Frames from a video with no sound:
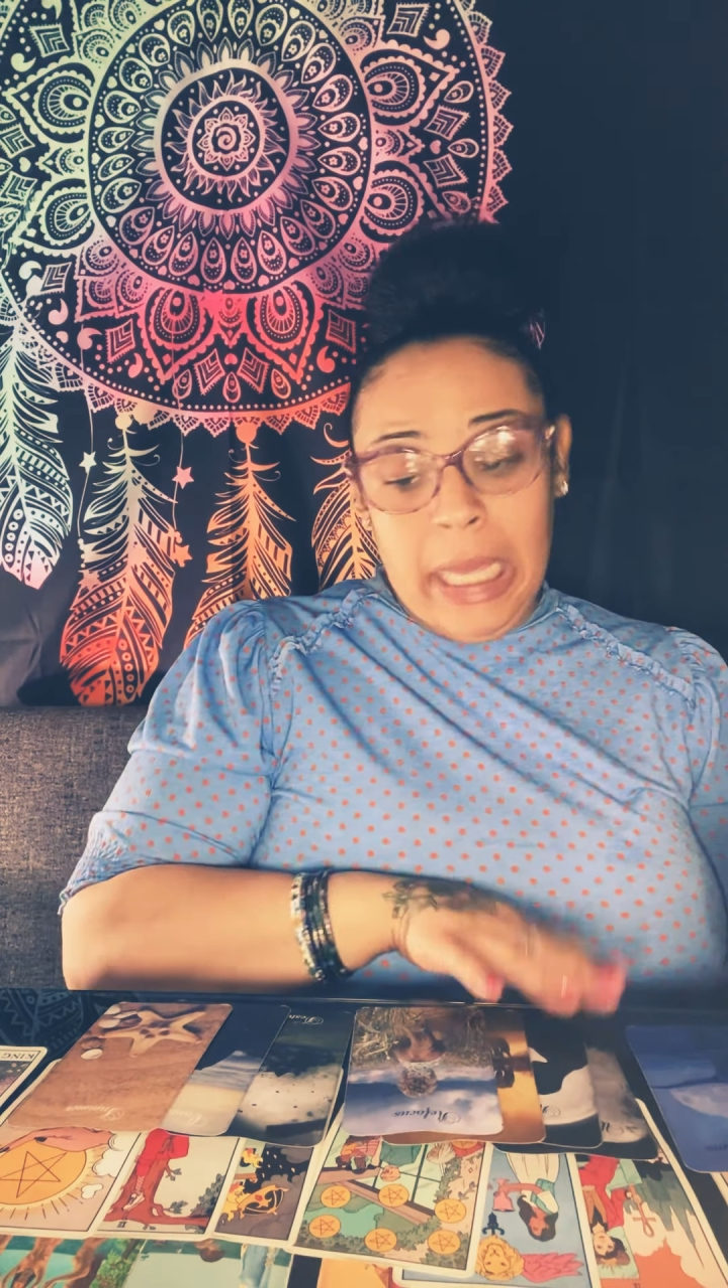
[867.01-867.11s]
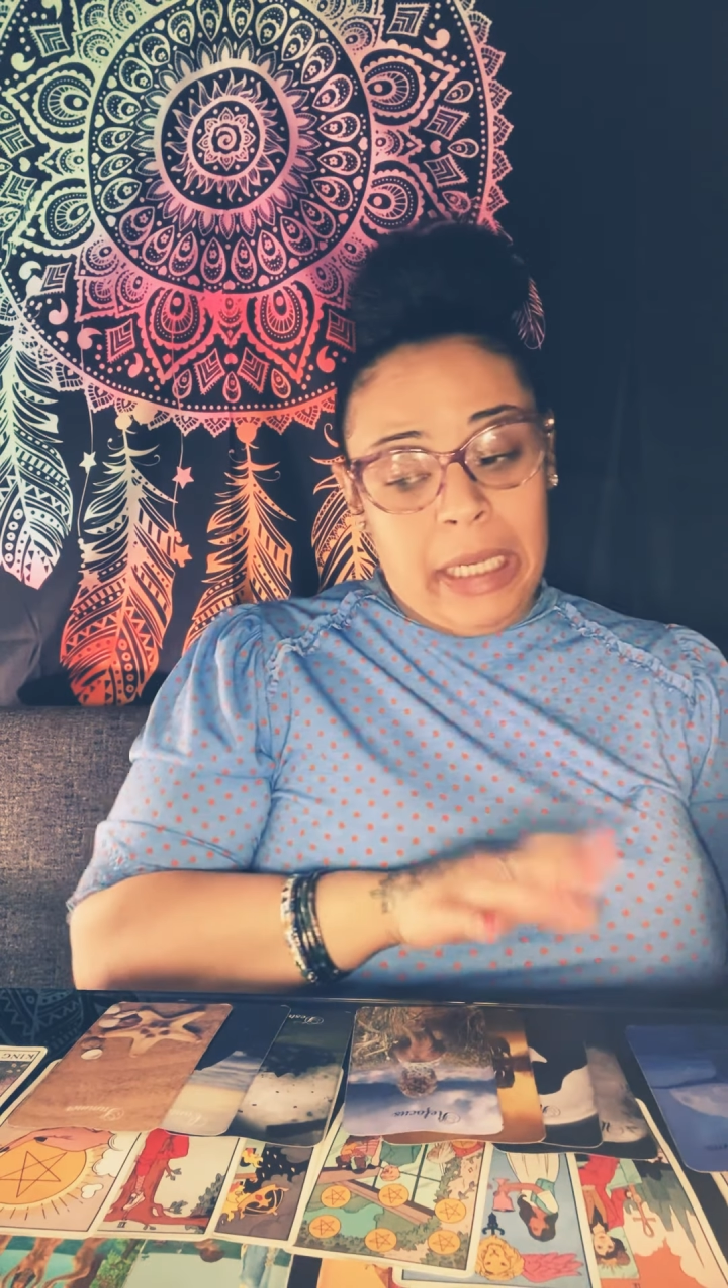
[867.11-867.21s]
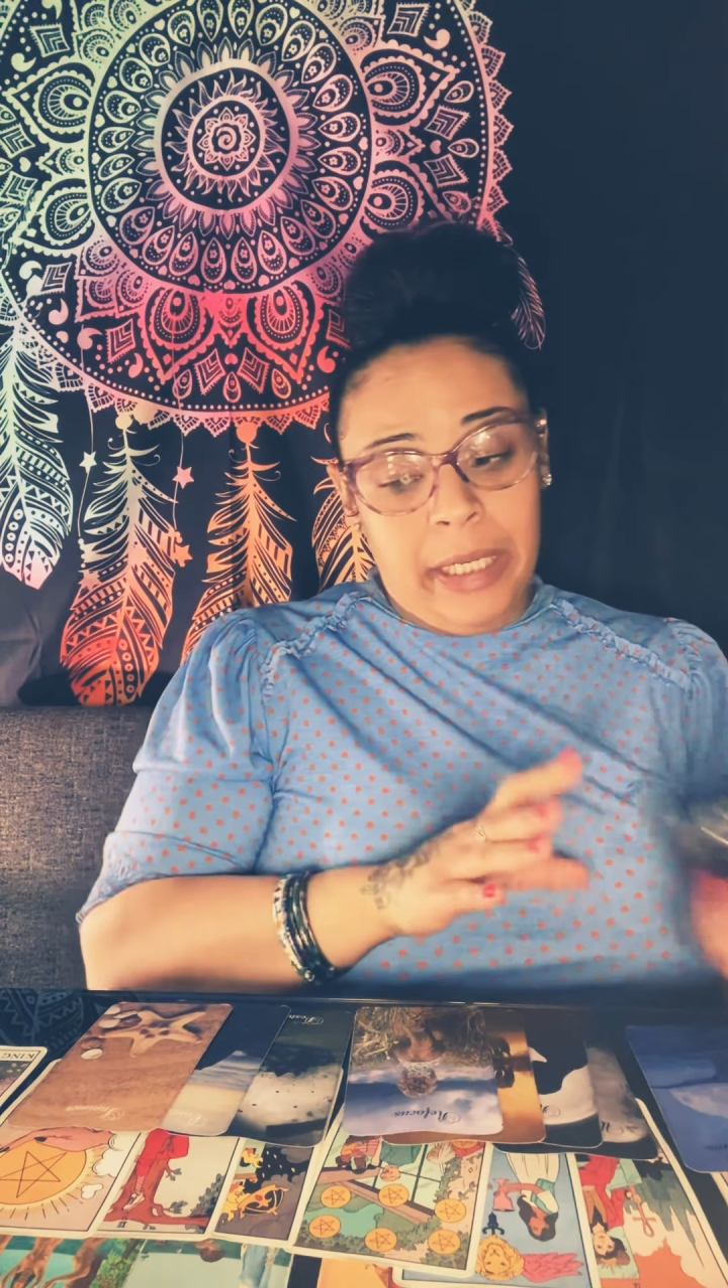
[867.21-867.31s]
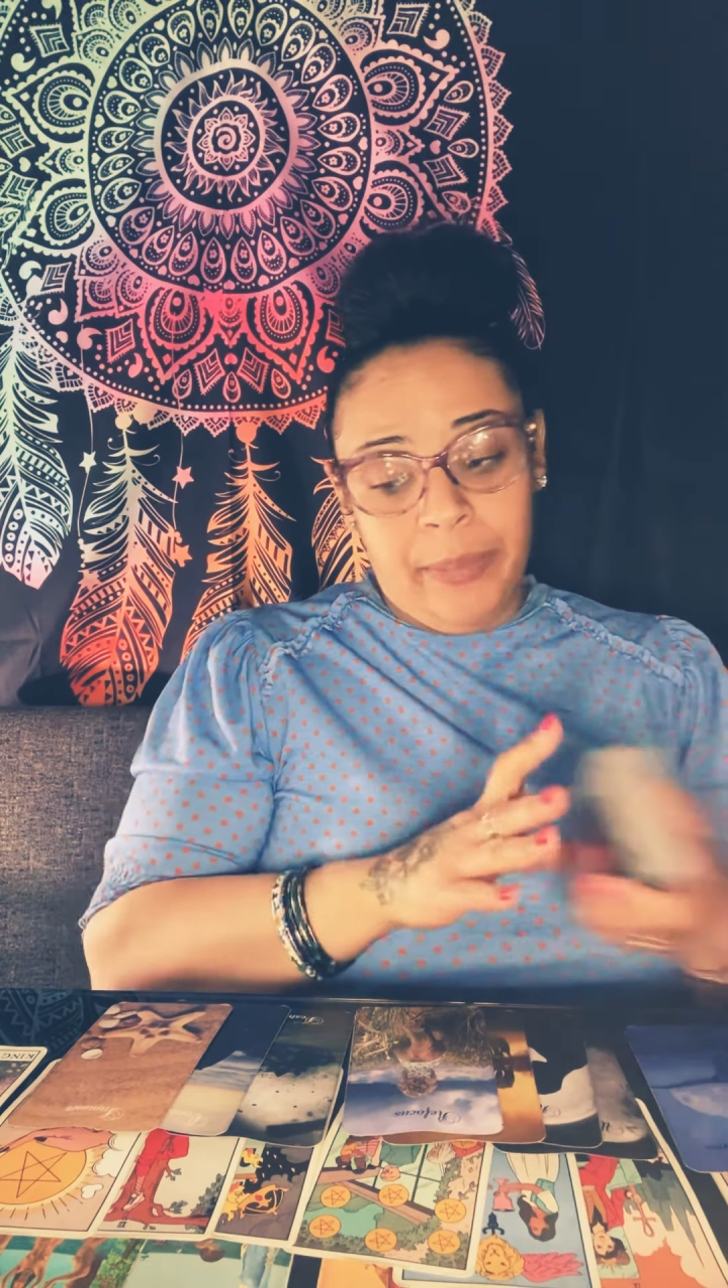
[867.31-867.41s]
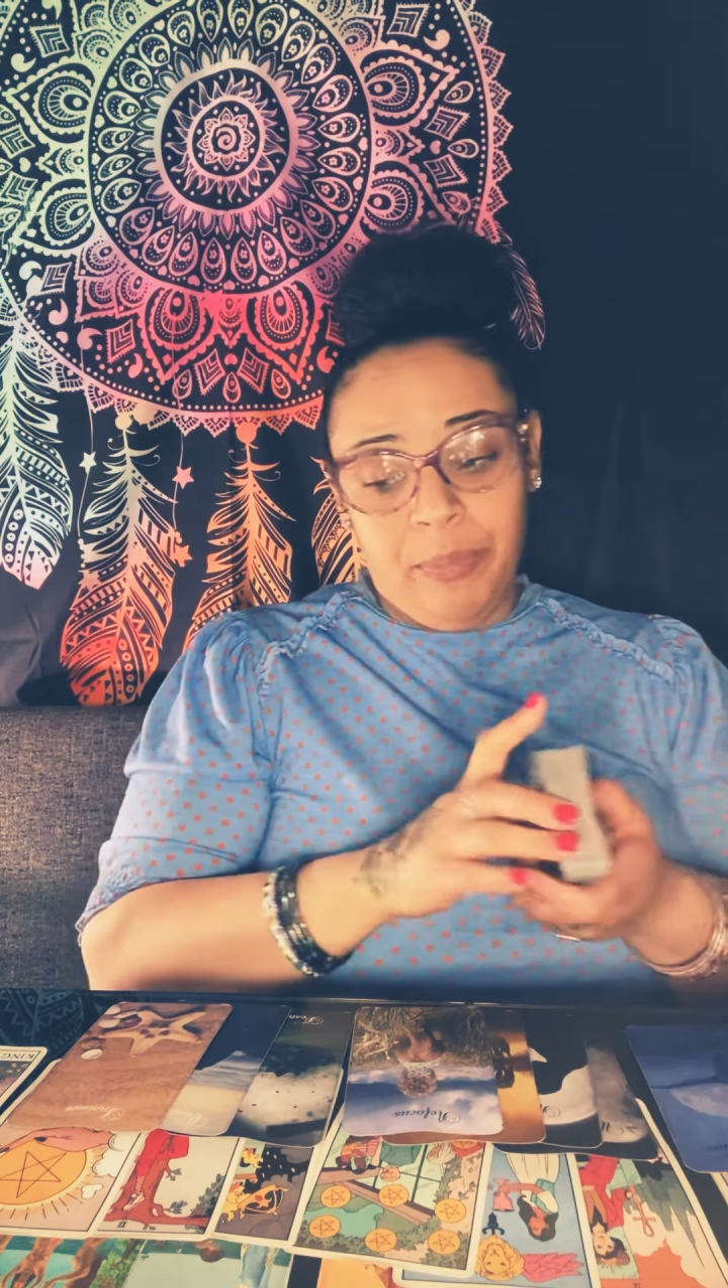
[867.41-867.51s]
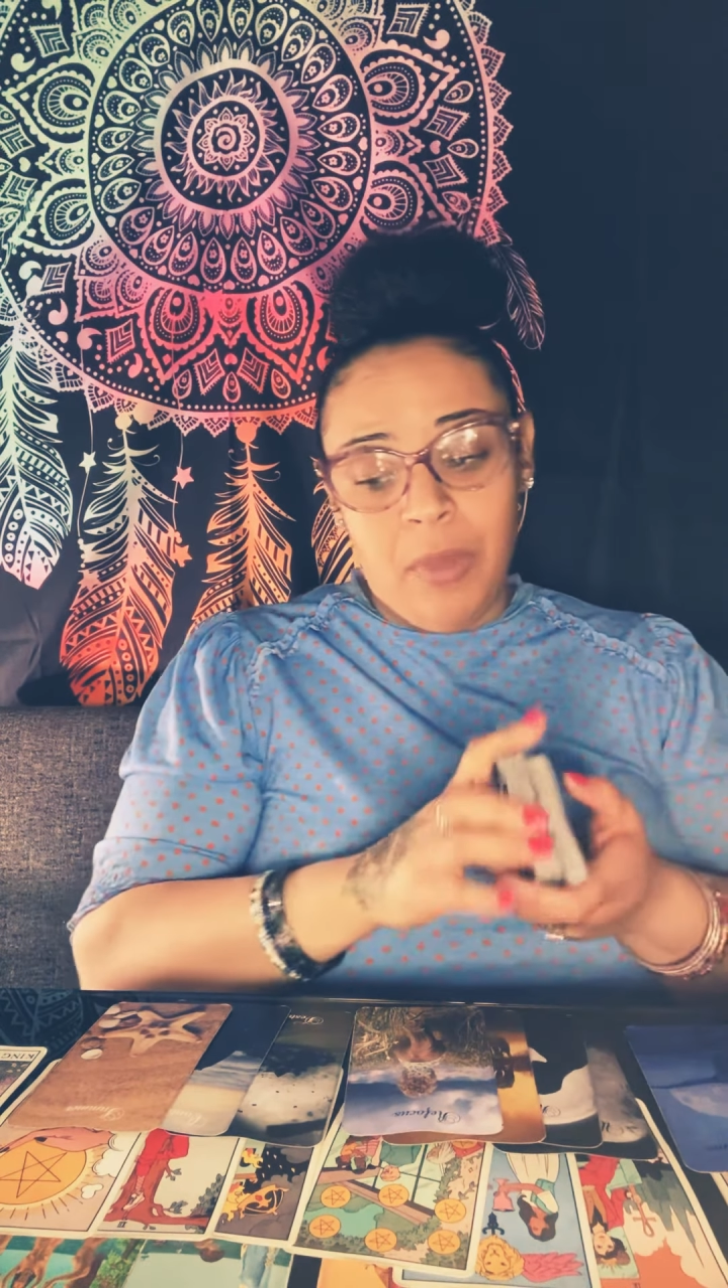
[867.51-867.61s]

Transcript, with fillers: end it.